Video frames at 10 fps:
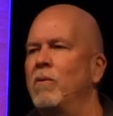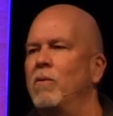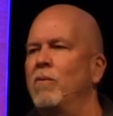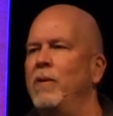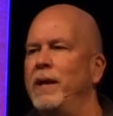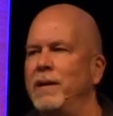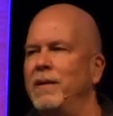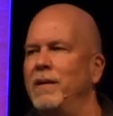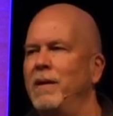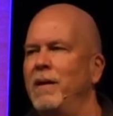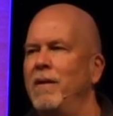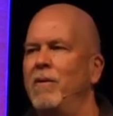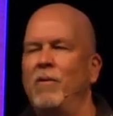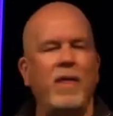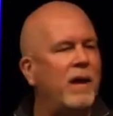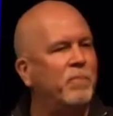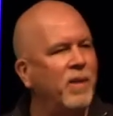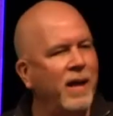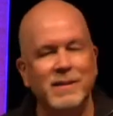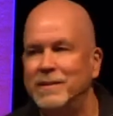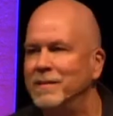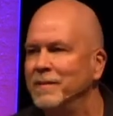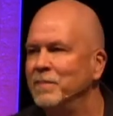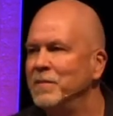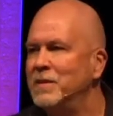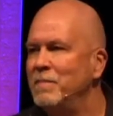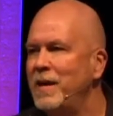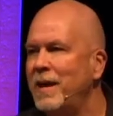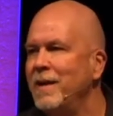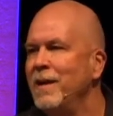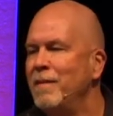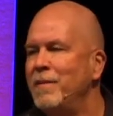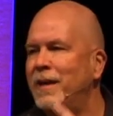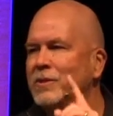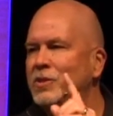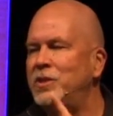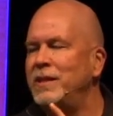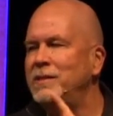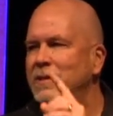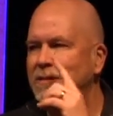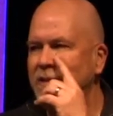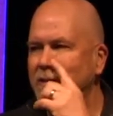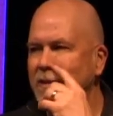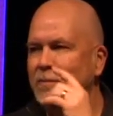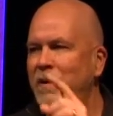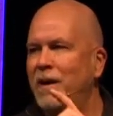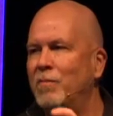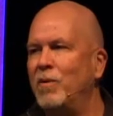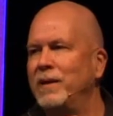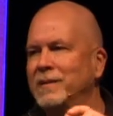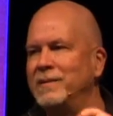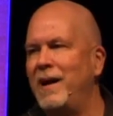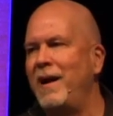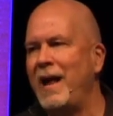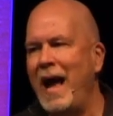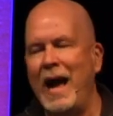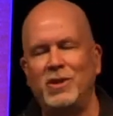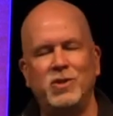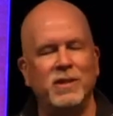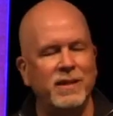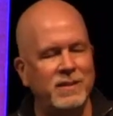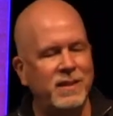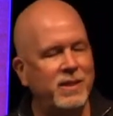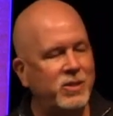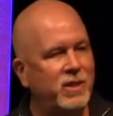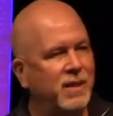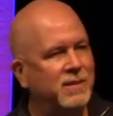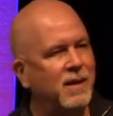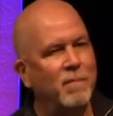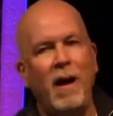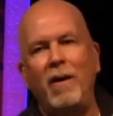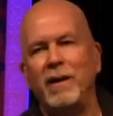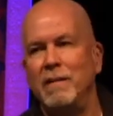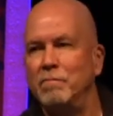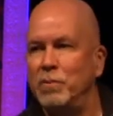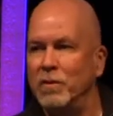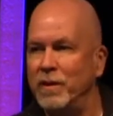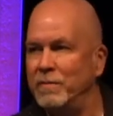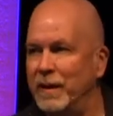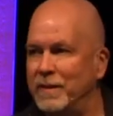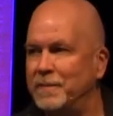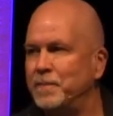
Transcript: wait, uh, oh, that applies to me. Because Jesus in this parable is not actually teaching us about employment.